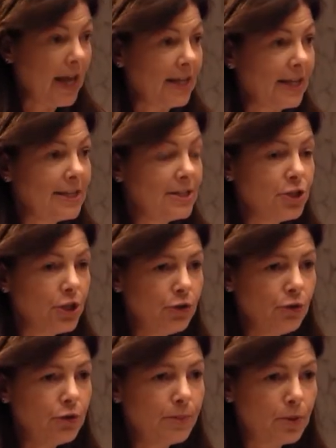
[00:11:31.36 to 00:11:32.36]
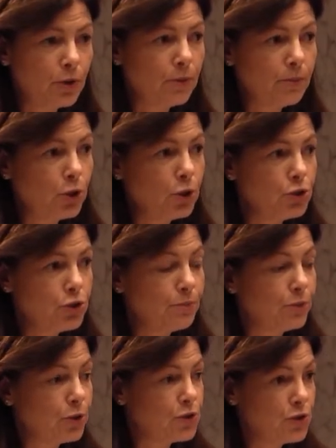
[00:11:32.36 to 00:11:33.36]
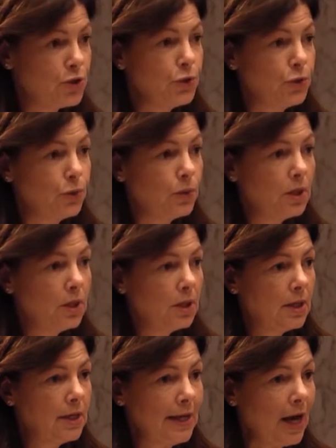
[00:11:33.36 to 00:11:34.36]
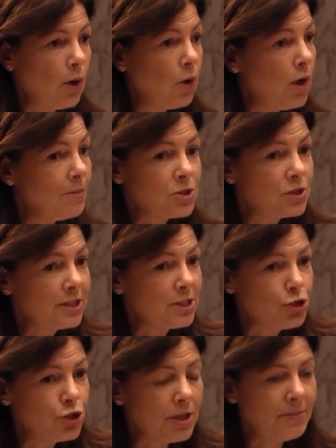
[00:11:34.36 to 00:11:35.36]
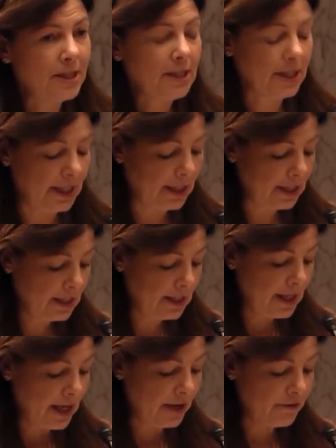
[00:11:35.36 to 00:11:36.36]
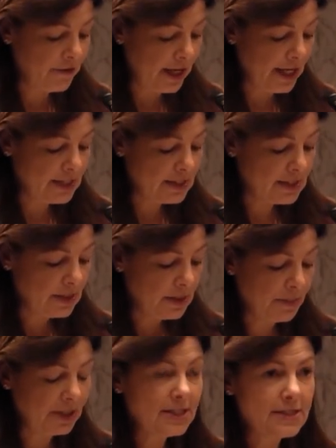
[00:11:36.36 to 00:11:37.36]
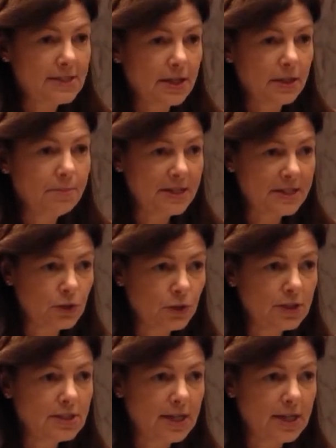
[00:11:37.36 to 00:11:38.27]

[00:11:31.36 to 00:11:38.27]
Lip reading: and continue to pursue, now almost legitimately, advanced ballistic missile